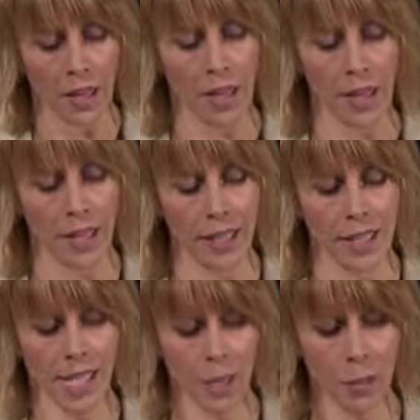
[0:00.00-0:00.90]
It
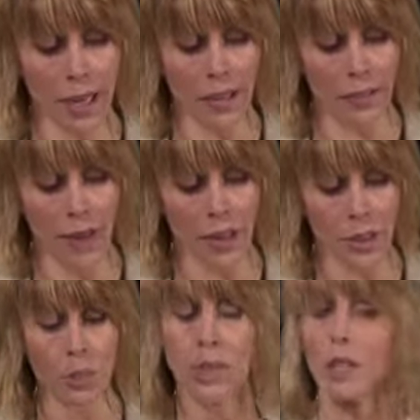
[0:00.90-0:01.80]
is hereby
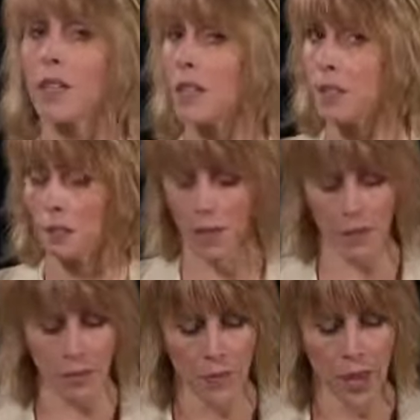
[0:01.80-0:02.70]
defined to include
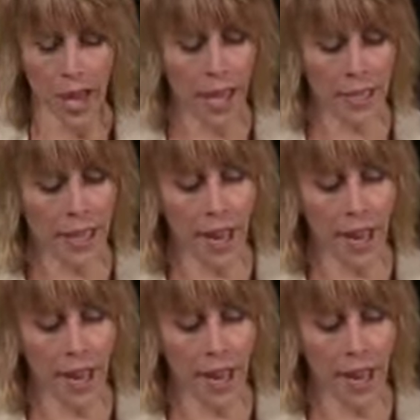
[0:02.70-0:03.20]
any